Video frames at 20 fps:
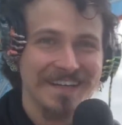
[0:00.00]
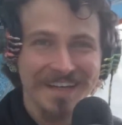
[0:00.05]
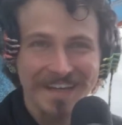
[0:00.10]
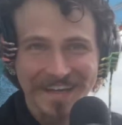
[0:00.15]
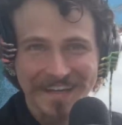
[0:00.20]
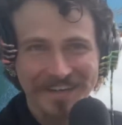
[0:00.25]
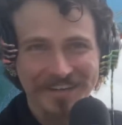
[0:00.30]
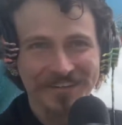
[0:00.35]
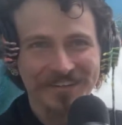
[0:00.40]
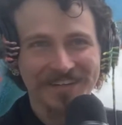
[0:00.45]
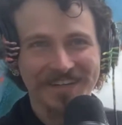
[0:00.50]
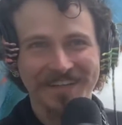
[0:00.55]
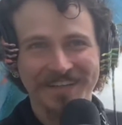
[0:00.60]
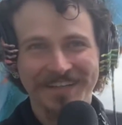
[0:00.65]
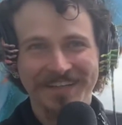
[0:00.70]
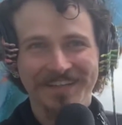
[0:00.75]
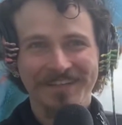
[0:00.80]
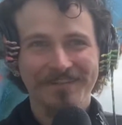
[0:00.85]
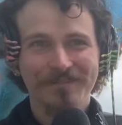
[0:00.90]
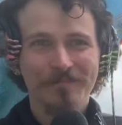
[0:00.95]
get
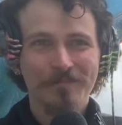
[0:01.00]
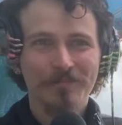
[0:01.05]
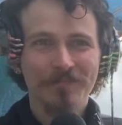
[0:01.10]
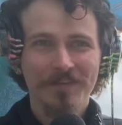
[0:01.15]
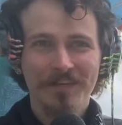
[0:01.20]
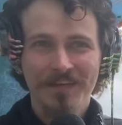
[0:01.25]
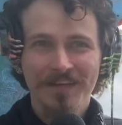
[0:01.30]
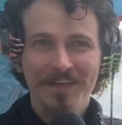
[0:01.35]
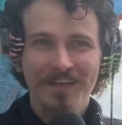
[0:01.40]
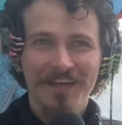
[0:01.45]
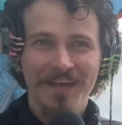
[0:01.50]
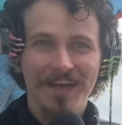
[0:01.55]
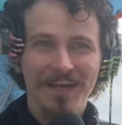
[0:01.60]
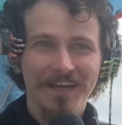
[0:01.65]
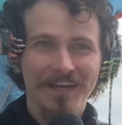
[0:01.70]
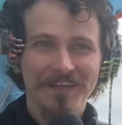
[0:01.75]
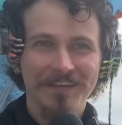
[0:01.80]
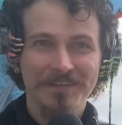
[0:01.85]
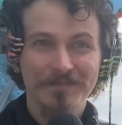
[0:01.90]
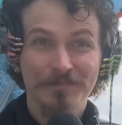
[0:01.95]
created,
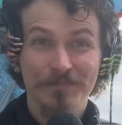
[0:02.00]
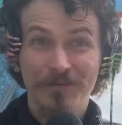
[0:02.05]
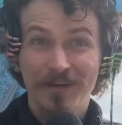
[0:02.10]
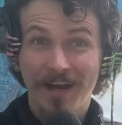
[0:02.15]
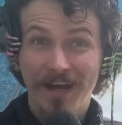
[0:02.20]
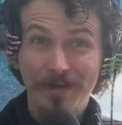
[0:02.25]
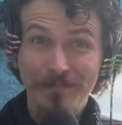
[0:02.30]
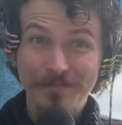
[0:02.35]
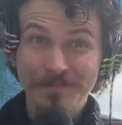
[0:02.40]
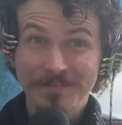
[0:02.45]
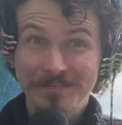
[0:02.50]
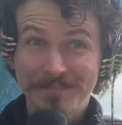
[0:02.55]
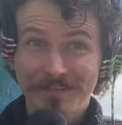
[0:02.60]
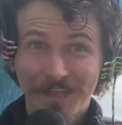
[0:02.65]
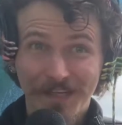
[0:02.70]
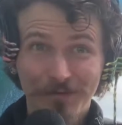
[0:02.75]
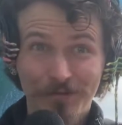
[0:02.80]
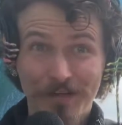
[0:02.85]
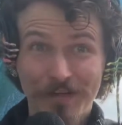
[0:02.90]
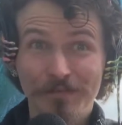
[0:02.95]
and perhaps
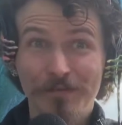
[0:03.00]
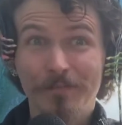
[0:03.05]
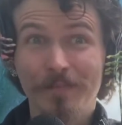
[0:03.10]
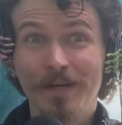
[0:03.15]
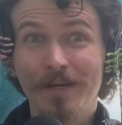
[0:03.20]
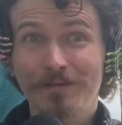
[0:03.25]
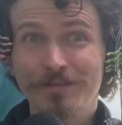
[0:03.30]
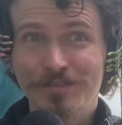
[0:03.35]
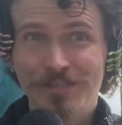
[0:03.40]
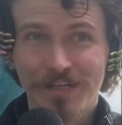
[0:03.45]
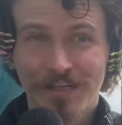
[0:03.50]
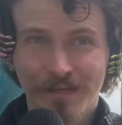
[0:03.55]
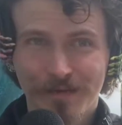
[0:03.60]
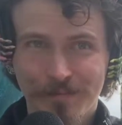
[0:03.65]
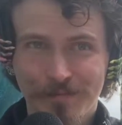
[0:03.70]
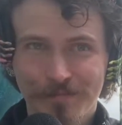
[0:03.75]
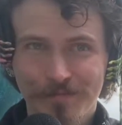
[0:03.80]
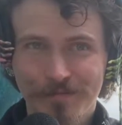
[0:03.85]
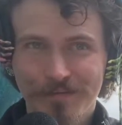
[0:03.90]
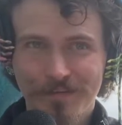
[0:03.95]
they do an even better job
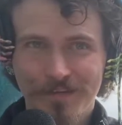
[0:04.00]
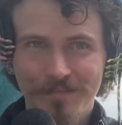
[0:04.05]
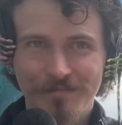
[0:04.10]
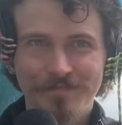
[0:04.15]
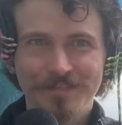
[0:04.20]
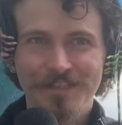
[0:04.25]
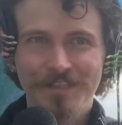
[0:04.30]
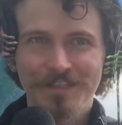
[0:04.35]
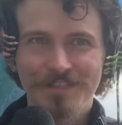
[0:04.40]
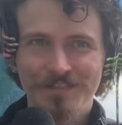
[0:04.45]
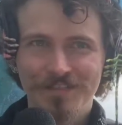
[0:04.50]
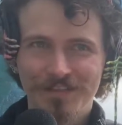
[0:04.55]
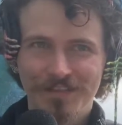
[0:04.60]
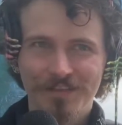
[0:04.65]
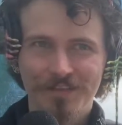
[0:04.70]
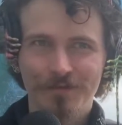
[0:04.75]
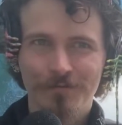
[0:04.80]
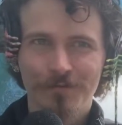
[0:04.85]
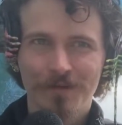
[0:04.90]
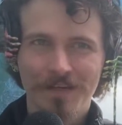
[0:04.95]
of
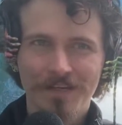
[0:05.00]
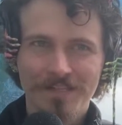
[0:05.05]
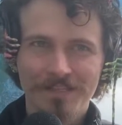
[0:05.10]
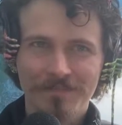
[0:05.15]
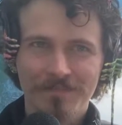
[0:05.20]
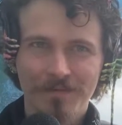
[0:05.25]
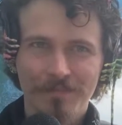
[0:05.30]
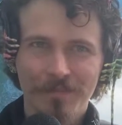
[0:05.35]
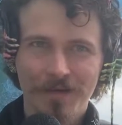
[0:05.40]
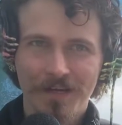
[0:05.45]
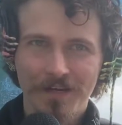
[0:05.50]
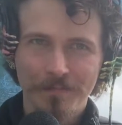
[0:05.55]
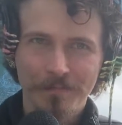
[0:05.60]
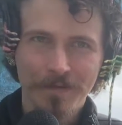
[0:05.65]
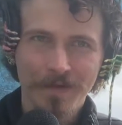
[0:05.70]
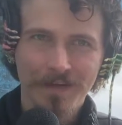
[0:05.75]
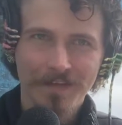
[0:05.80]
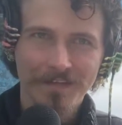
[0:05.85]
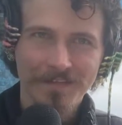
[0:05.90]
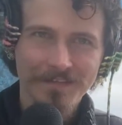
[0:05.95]
teaching the ways of the Mind
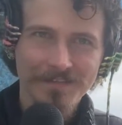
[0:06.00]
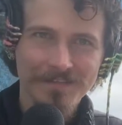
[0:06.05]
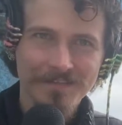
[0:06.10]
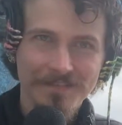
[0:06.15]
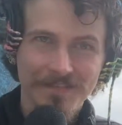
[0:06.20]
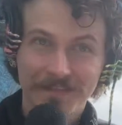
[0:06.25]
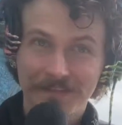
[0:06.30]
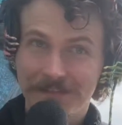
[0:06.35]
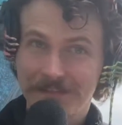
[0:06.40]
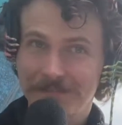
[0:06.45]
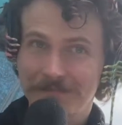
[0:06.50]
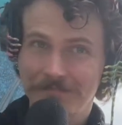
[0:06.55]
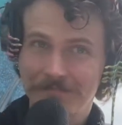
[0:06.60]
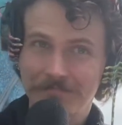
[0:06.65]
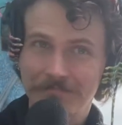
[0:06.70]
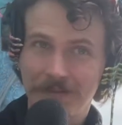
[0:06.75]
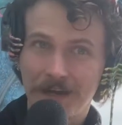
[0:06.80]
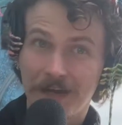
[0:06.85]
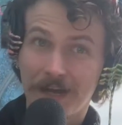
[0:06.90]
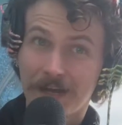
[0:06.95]
Palace than
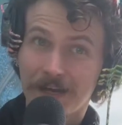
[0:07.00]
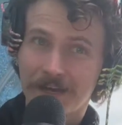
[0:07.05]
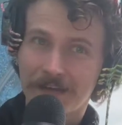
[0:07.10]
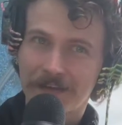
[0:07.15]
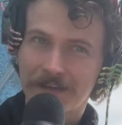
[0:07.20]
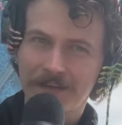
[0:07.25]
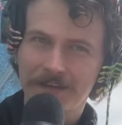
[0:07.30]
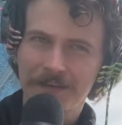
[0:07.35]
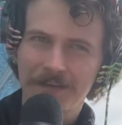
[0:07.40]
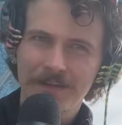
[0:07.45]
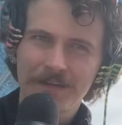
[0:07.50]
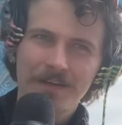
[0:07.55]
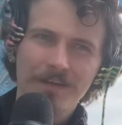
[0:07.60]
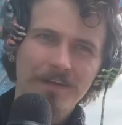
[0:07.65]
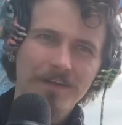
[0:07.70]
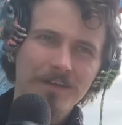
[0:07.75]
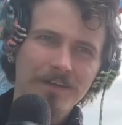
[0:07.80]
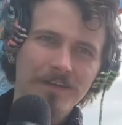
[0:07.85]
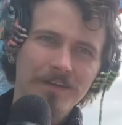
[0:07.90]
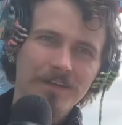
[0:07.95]
I.
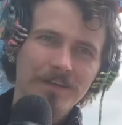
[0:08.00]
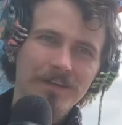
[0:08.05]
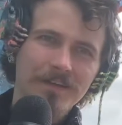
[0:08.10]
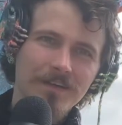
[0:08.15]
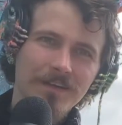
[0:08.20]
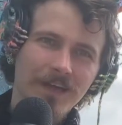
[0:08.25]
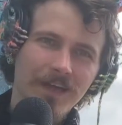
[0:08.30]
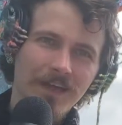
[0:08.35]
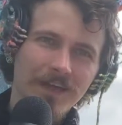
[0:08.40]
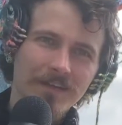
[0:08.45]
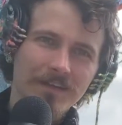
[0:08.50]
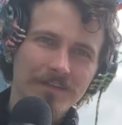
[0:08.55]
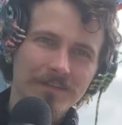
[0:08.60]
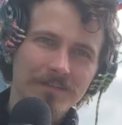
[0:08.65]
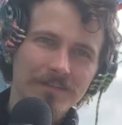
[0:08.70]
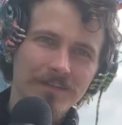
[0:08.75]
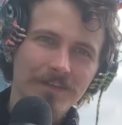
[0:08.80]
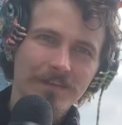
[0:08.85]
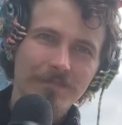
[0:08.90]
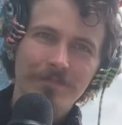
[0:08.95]

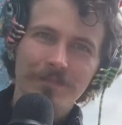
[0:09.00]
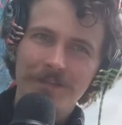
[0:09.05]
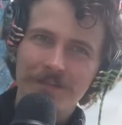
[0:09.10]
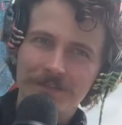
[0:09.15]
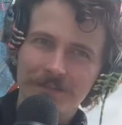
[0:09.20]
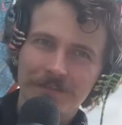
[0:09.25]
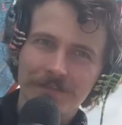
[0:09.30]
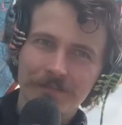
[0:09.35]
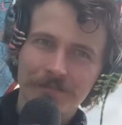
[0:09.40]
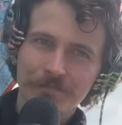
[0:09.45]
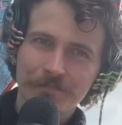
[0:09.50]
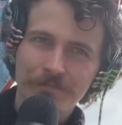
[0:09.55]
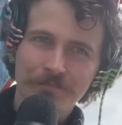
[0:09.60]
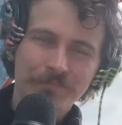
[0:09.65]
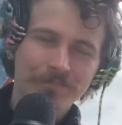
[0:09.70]
And if they do,